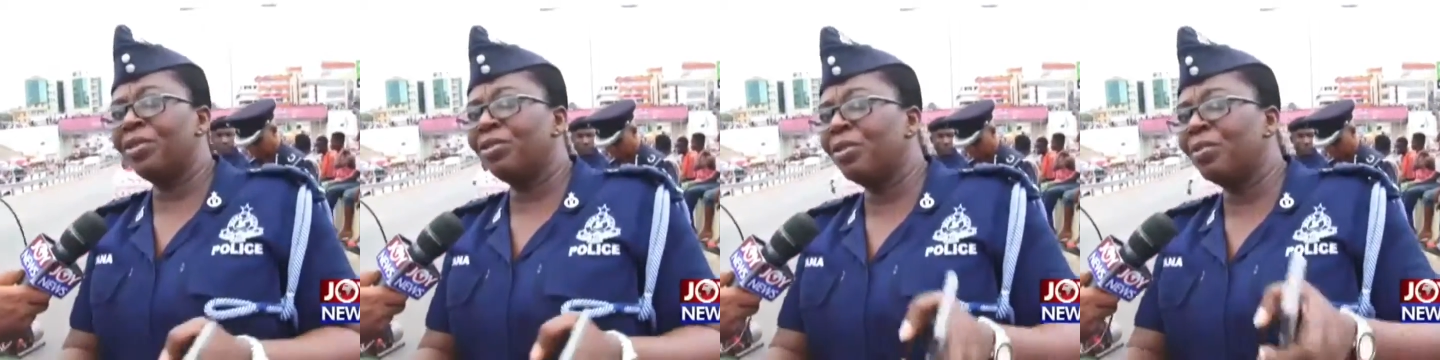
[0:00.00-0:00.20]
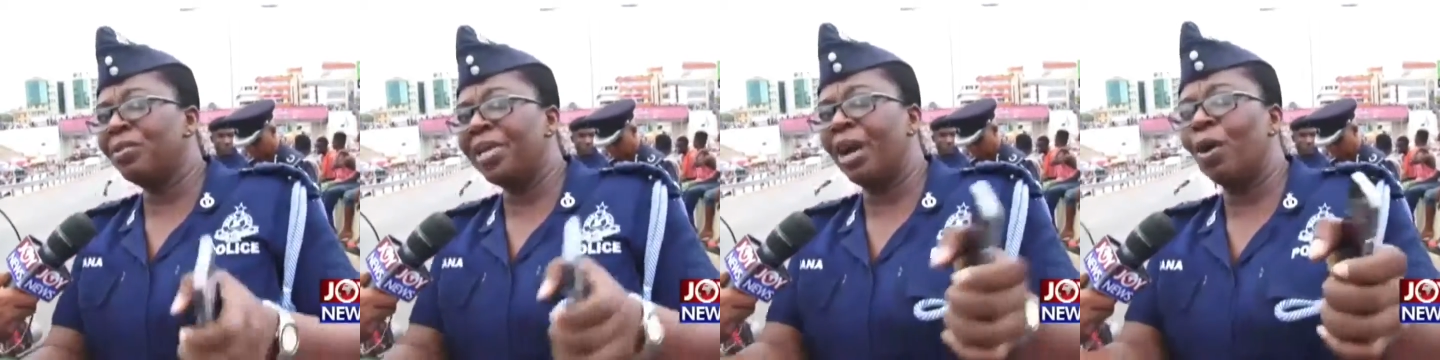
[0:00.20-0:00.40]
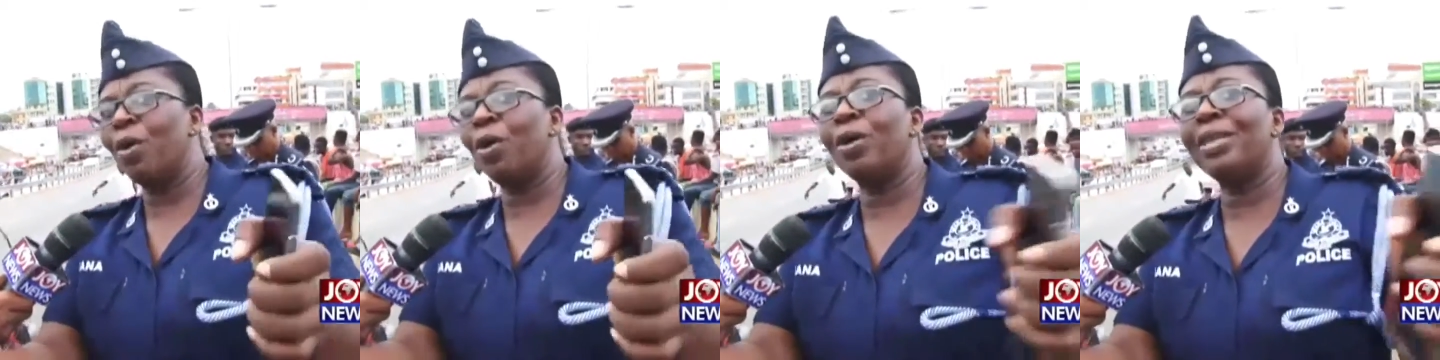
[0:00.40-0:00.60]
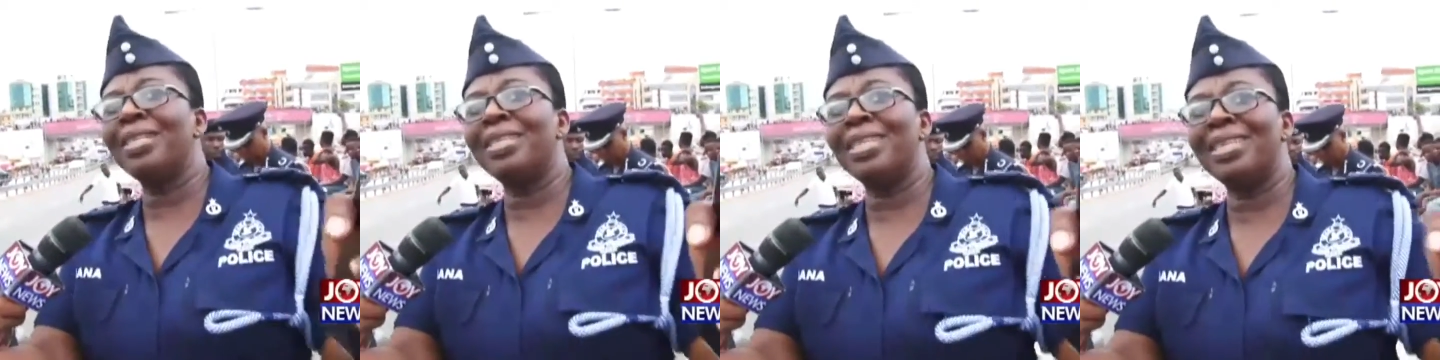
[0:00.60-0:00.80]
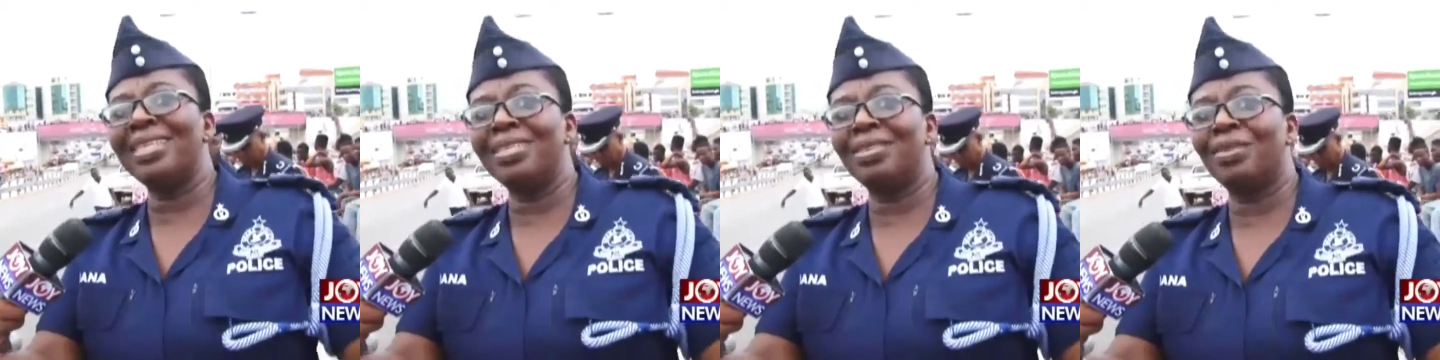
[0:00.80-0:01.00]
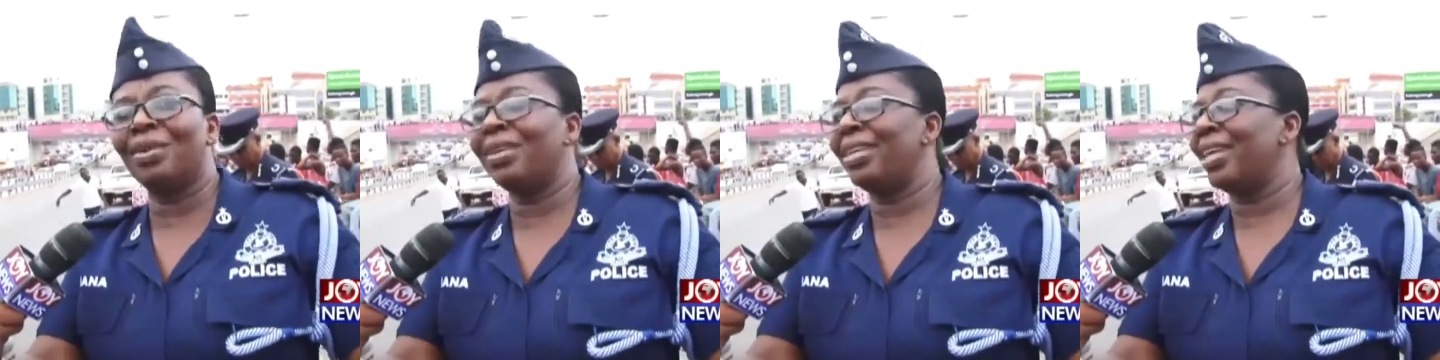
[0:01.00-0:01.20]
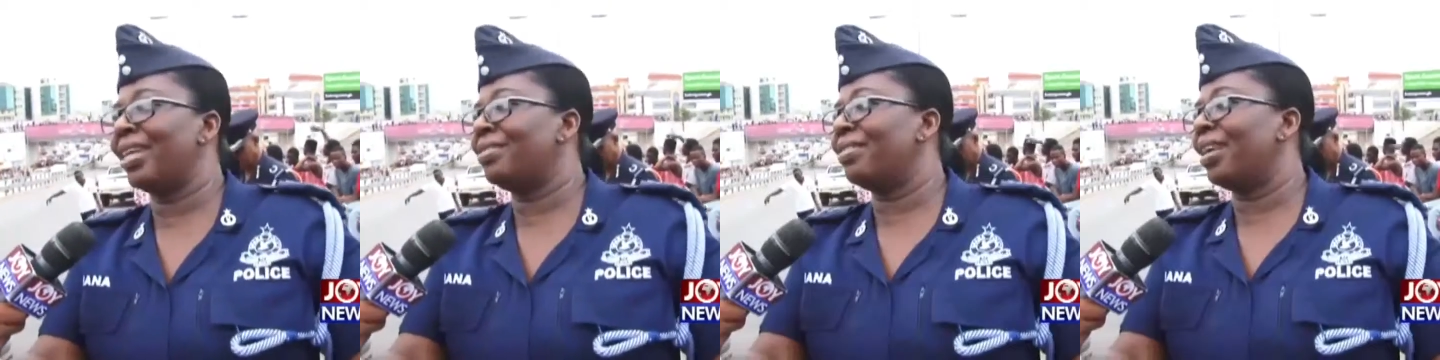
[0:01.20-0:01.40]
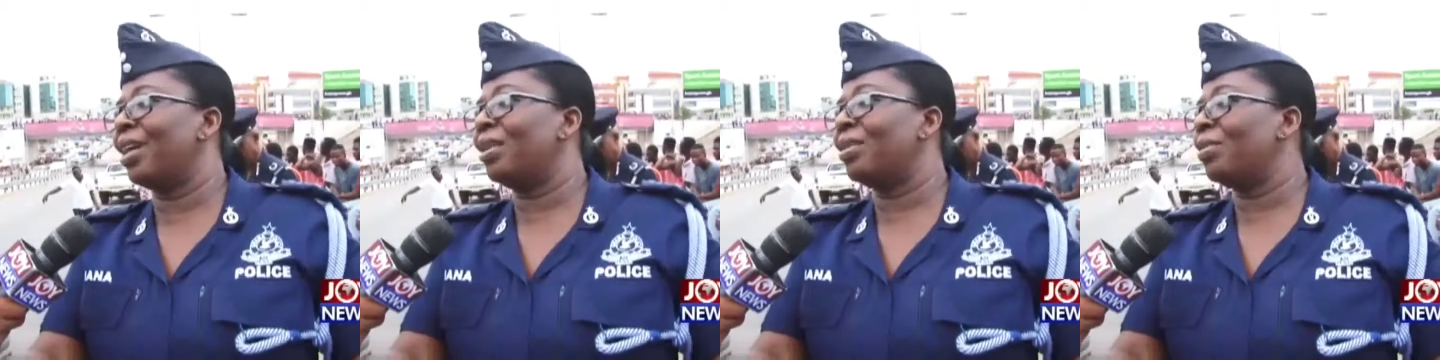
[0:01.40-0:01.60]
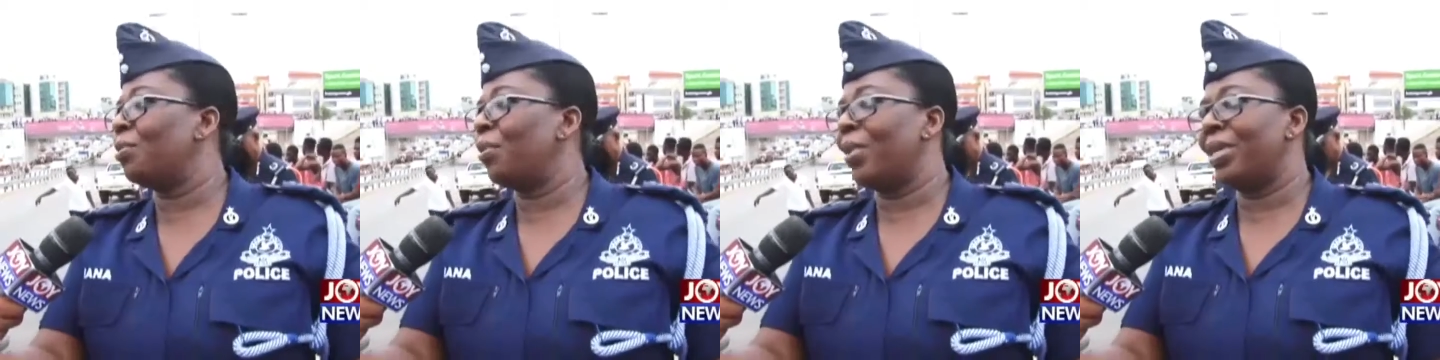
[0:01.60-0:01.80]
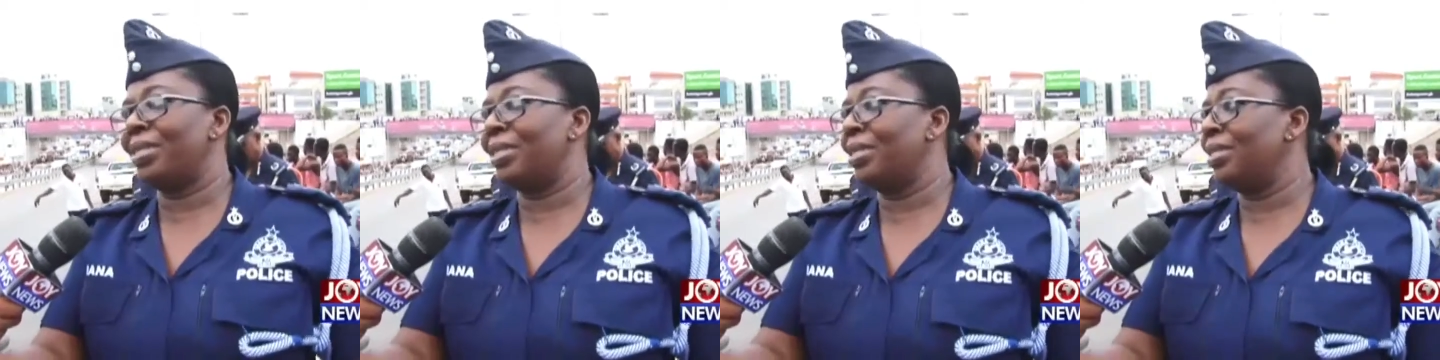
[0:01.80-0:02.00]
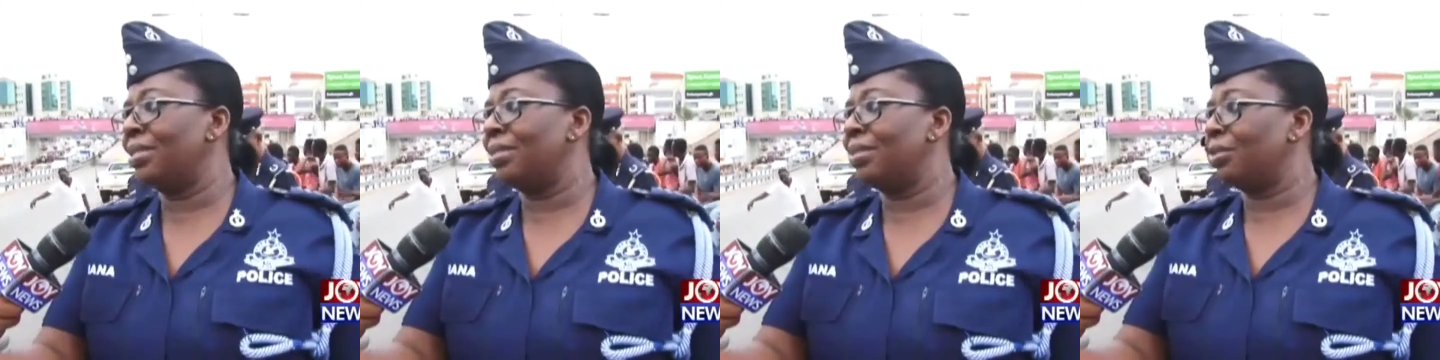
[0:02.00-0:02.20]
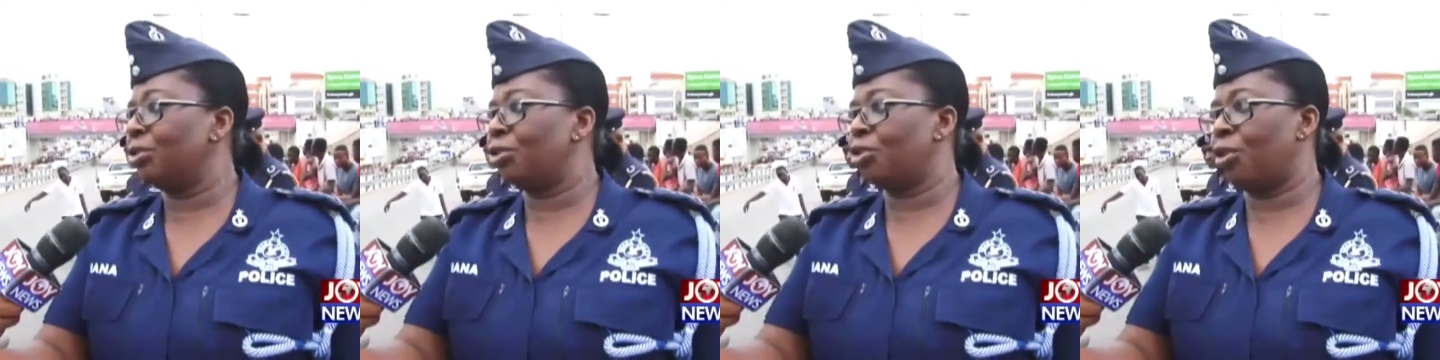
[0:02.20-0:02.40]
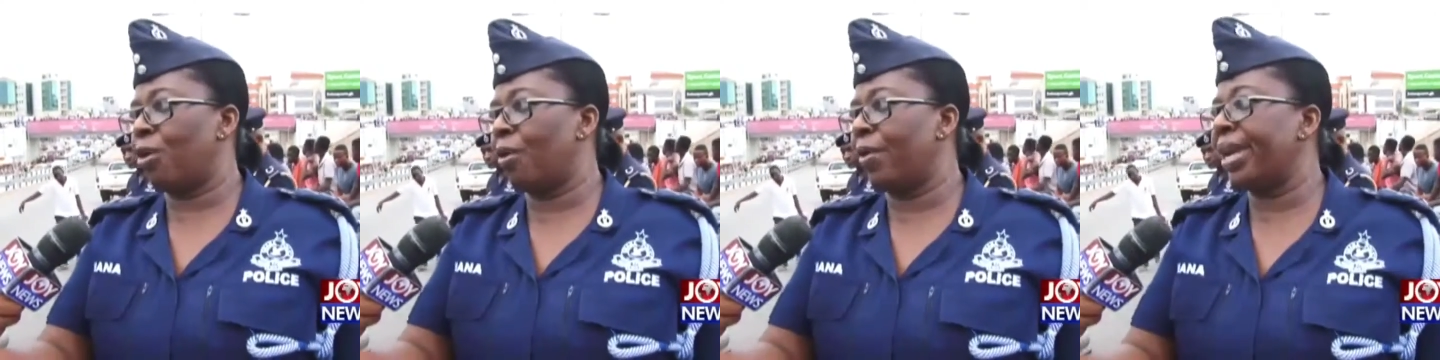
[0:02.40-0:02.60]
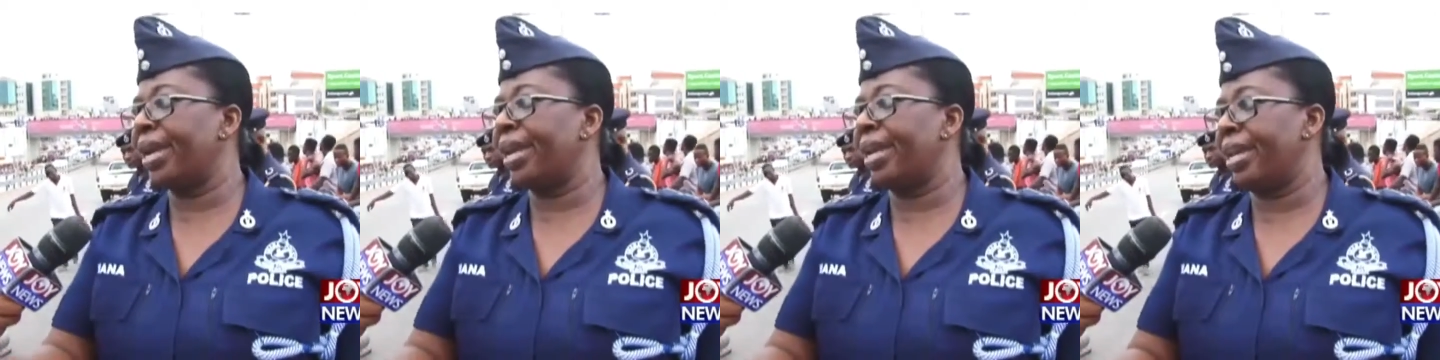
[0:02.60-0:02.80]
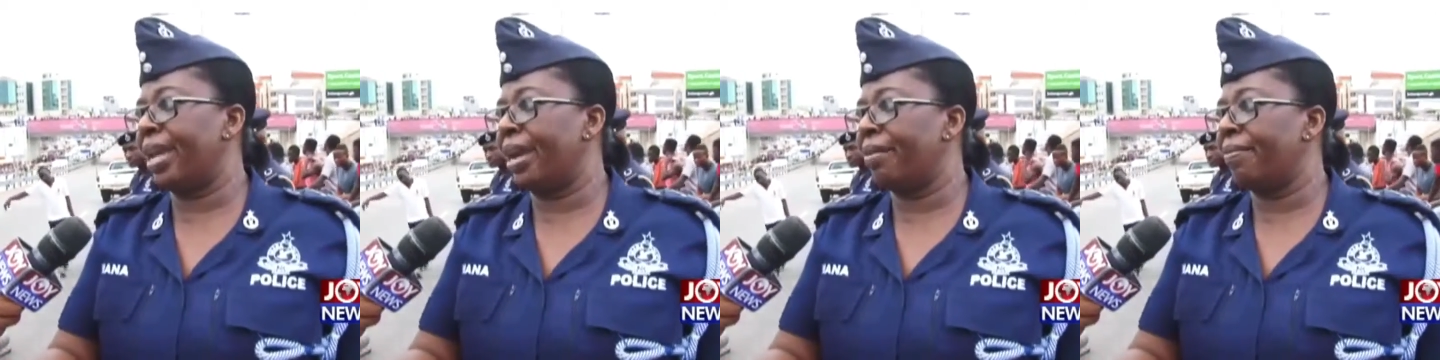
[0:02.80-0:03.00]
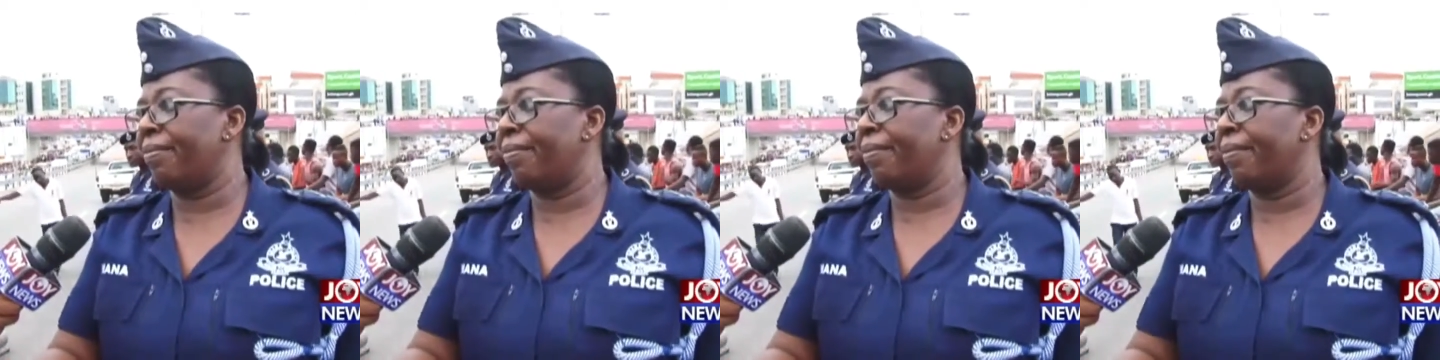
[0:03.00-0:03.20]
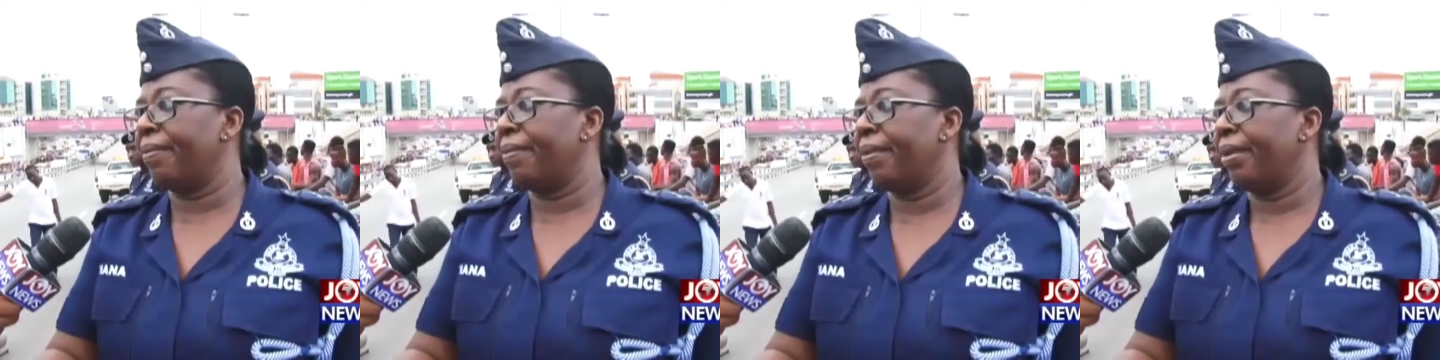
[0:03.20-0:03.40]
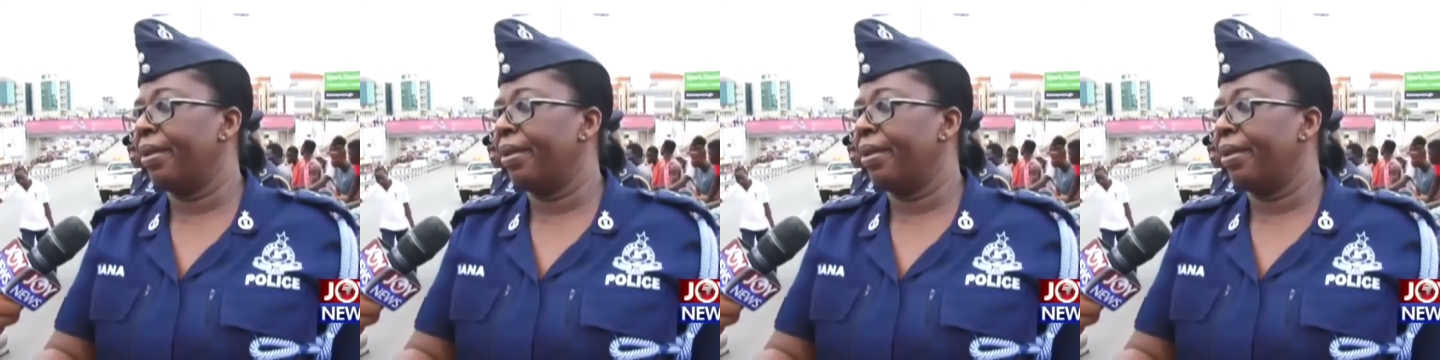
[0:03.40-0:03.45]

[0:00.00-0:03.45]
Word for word: presumed the holdings on the track wasn't strong enough